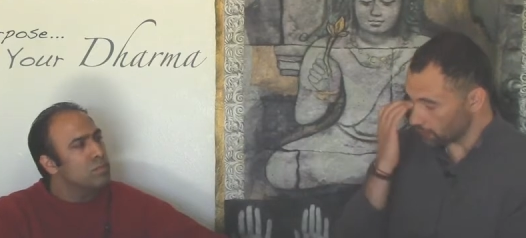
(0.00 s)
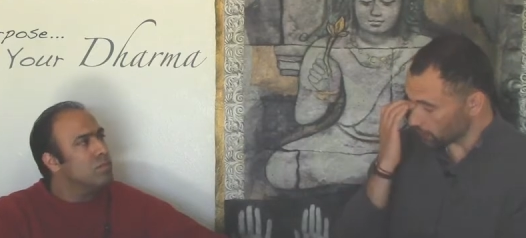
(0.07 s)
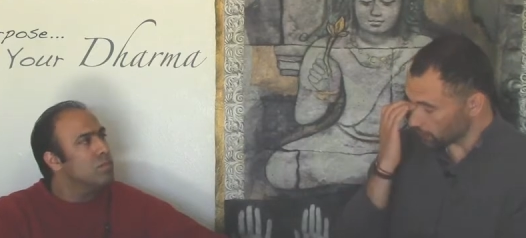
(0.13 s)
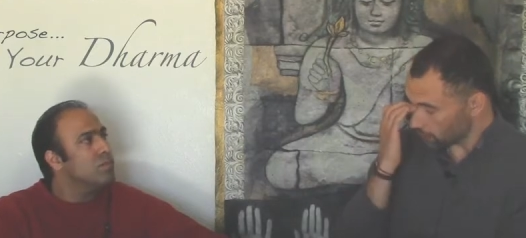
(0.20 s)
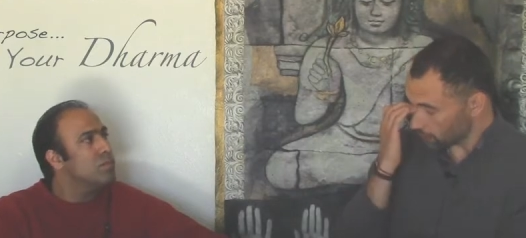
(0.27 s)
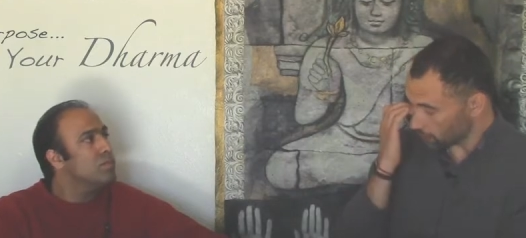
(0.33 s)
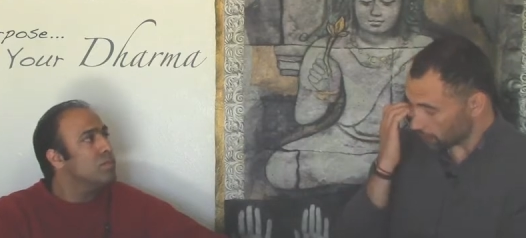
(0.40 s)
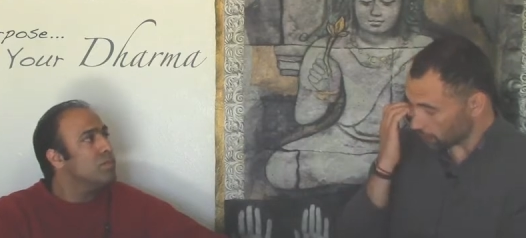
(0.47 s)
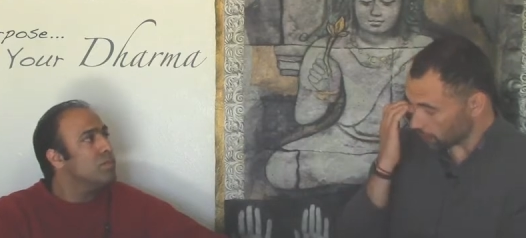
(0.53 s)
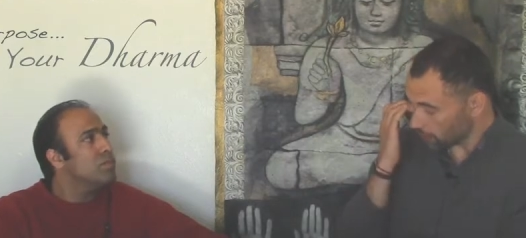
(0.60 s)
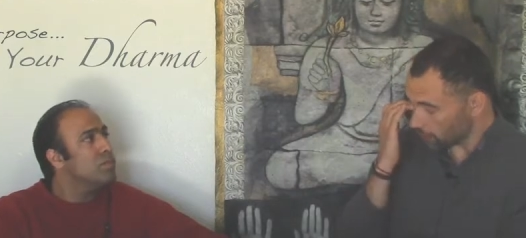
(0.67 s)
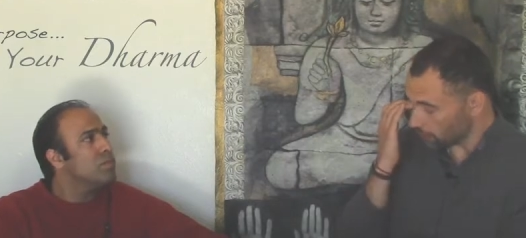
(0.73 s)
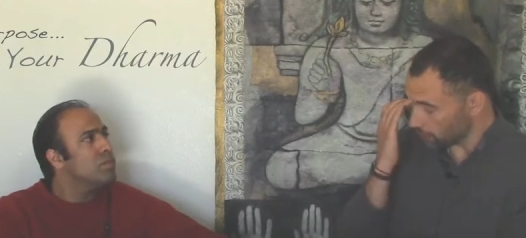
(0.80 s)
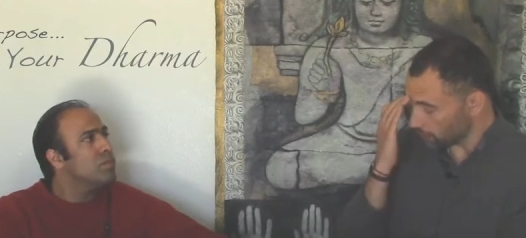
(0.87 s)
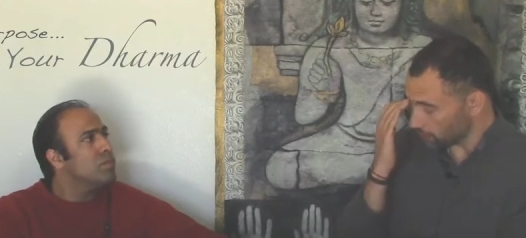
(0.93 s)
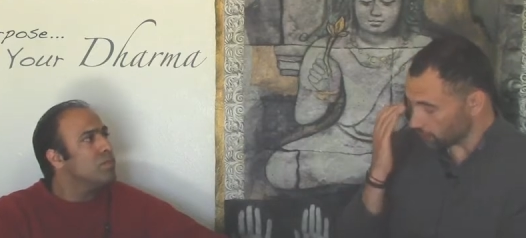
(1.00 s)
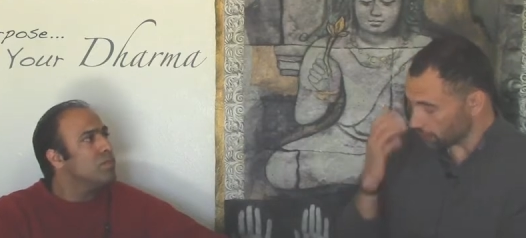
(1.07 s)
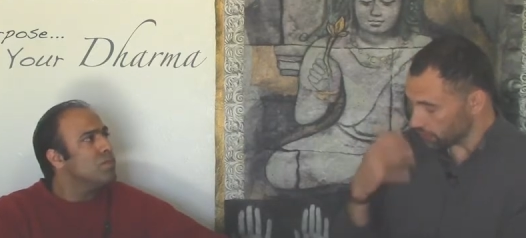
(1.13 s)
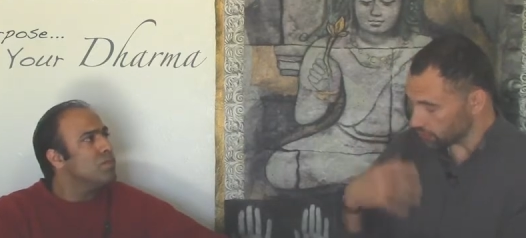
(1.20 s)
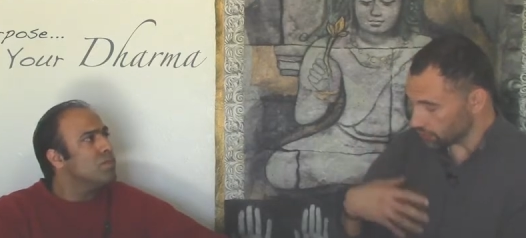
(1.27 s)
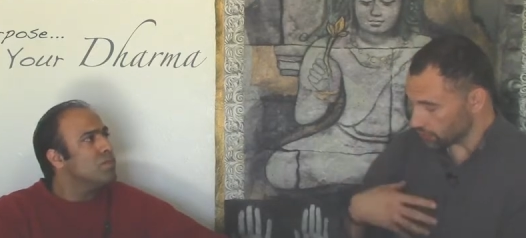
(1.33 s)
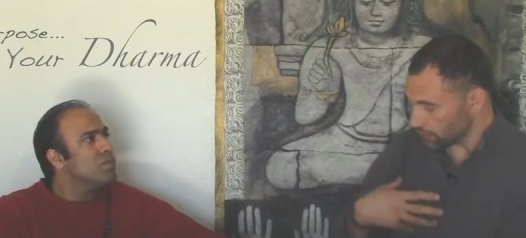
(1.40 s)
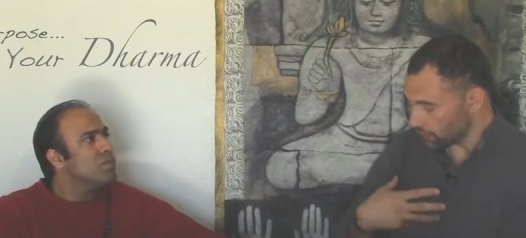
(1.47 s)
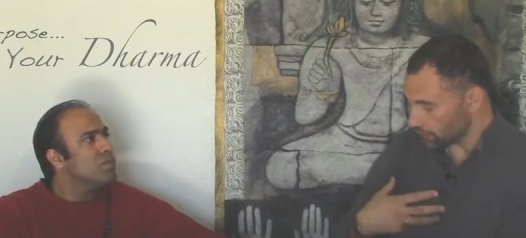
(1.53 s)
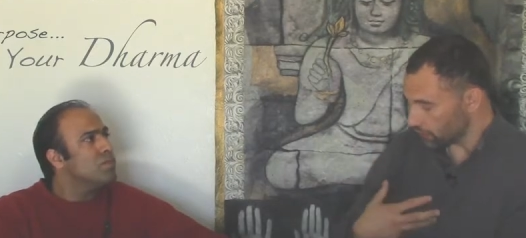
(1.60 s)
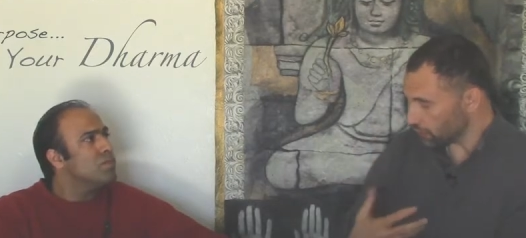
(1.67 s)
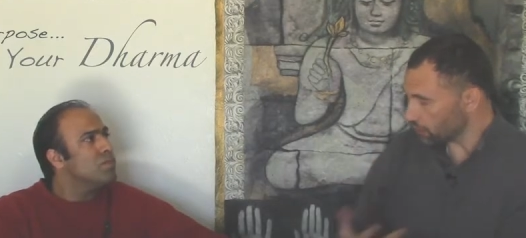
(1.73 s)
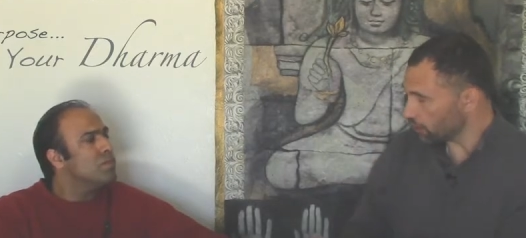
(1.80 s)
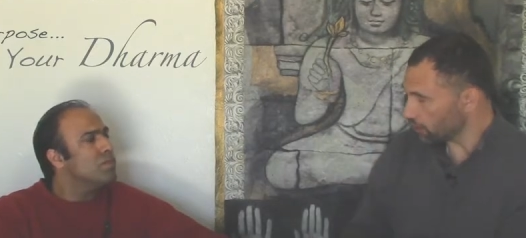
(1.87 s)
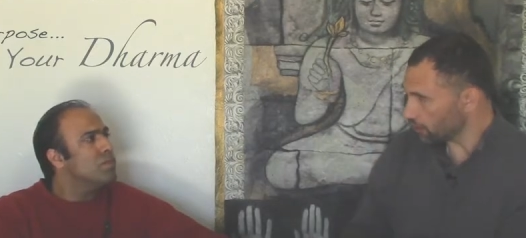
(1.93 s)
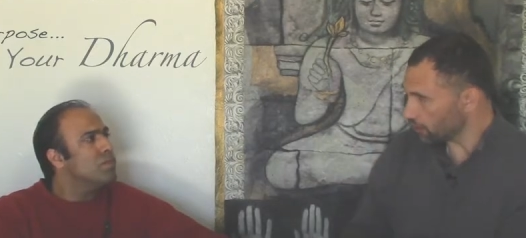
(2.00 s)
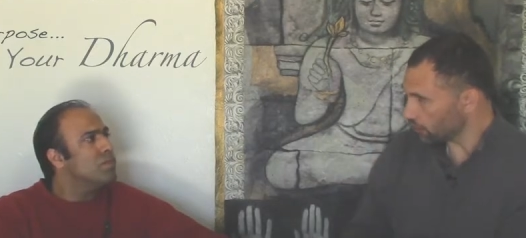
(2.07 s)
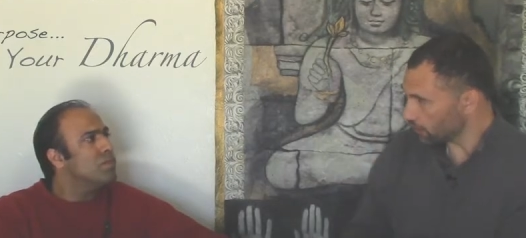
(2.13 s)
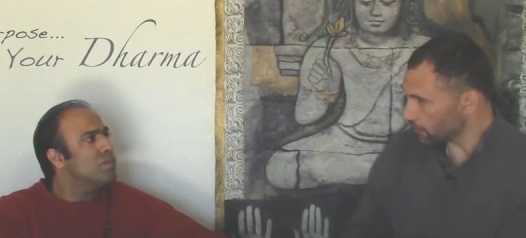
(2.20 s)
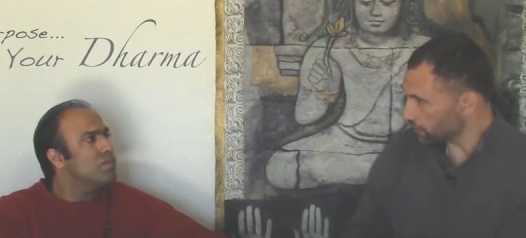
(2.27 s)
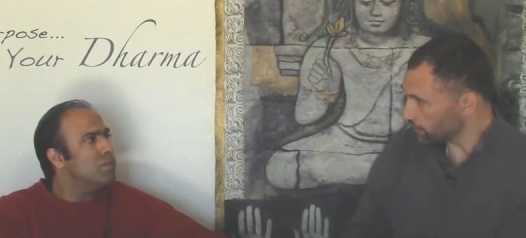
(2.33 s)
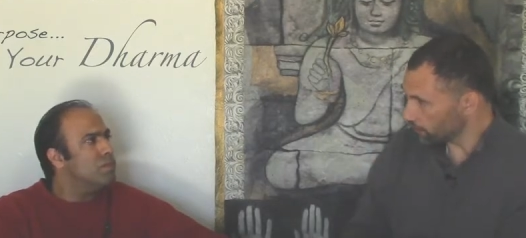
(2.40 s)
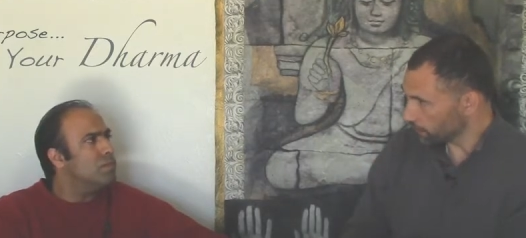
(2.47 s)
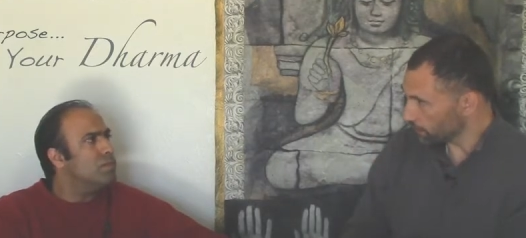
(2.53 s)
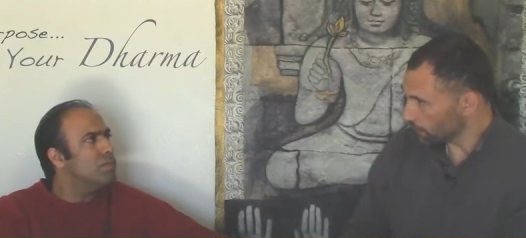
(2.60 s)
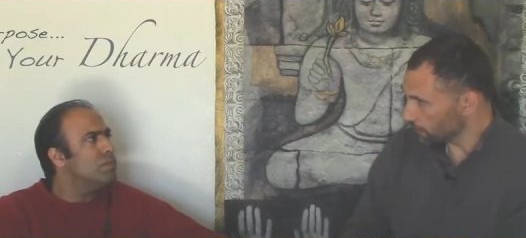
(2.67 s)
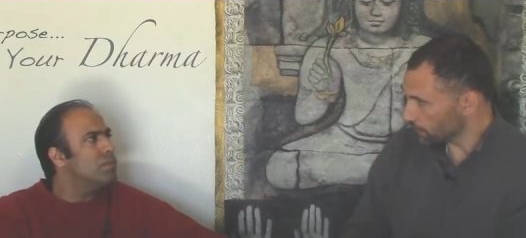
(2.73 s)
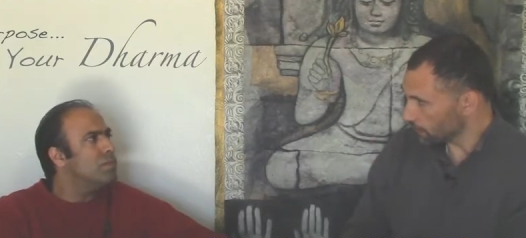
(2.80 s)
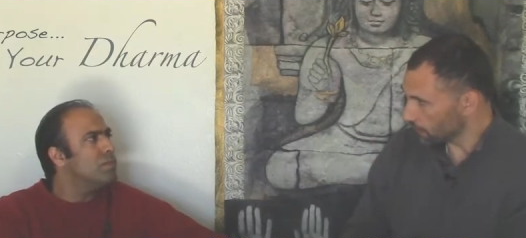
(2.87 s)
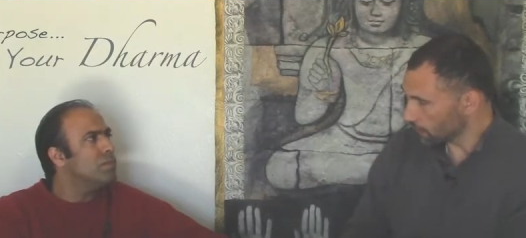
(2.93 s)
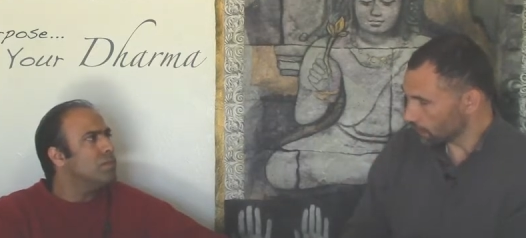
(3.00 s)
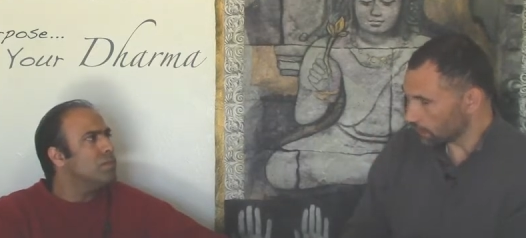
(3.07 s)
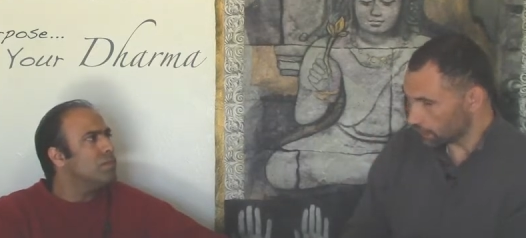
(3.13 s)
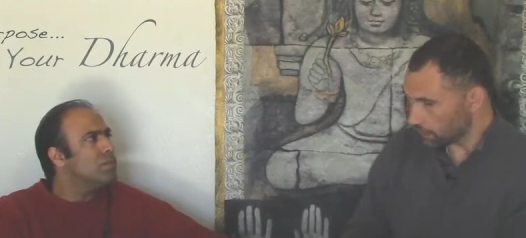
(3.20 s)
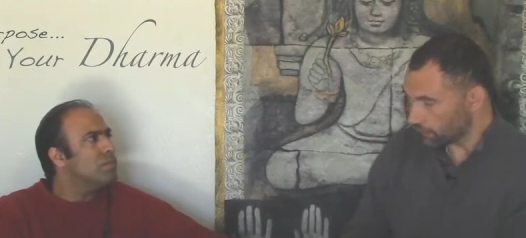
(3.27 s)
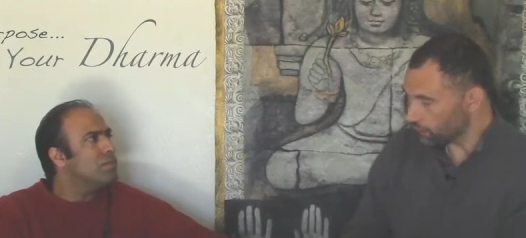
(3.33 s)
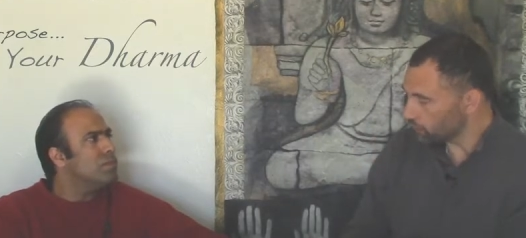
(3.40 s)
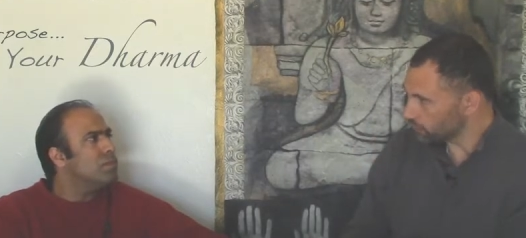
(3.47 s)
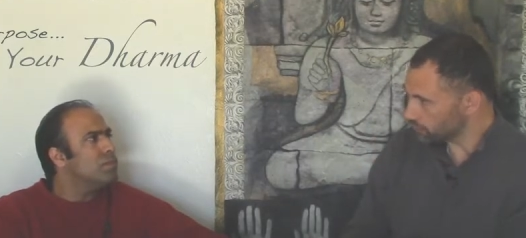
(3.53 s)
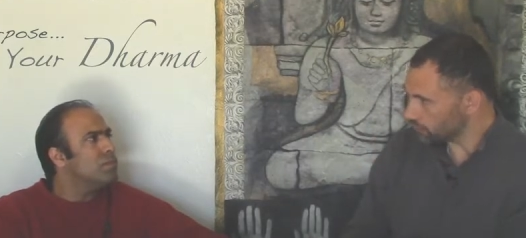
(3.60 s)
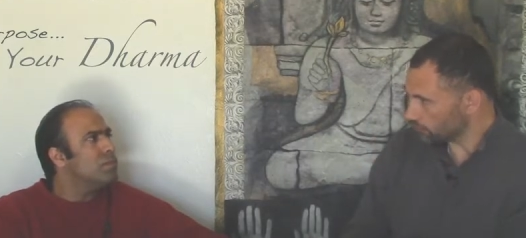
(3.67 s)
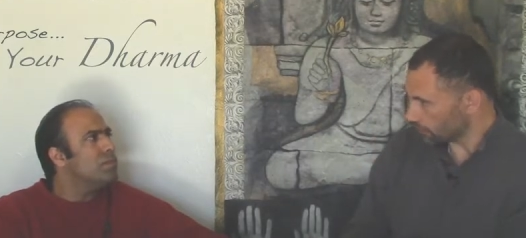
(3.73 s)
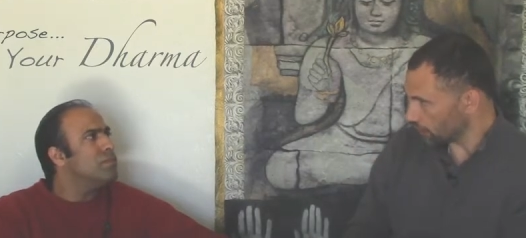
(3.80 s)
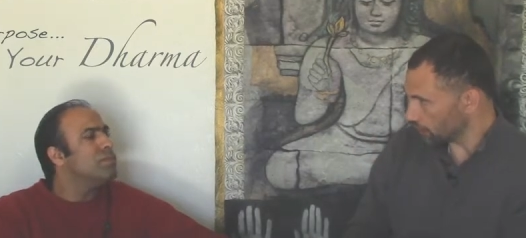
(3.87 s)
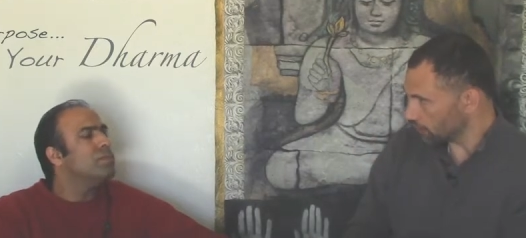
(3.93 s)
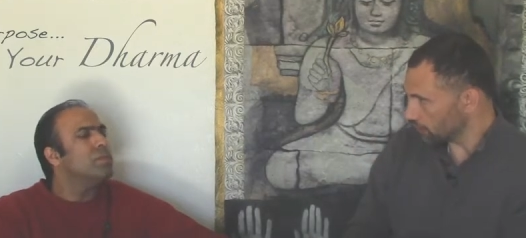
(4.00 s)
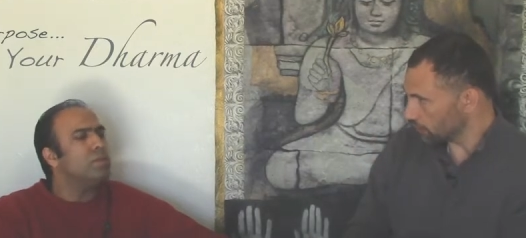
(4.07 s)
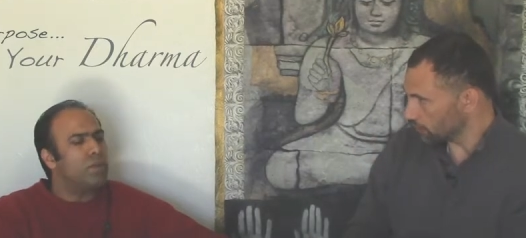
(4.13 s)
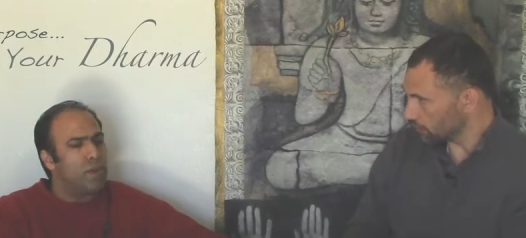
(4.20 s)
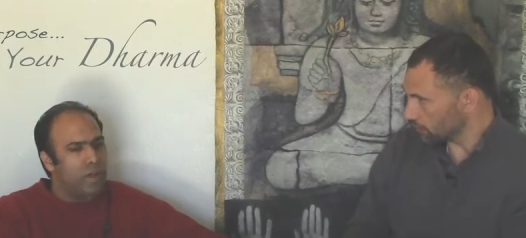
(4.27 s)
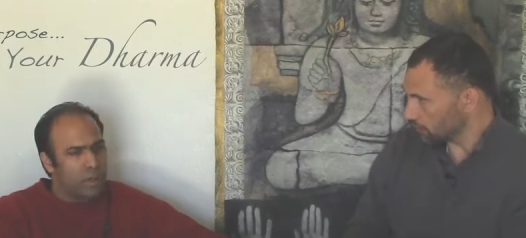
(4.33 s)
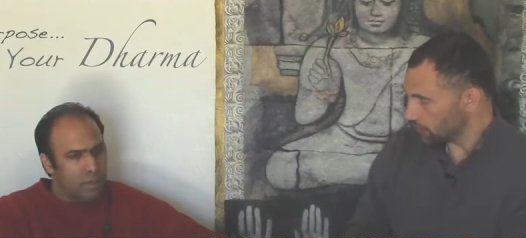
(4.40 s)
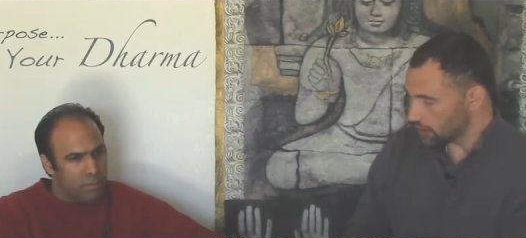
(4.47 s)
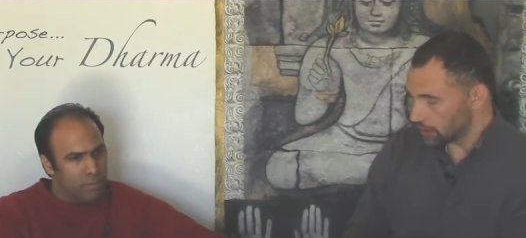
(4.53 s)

Speaker 1: thinking about God and religion. If you're hungry, mm-hmm. food is your God. Right.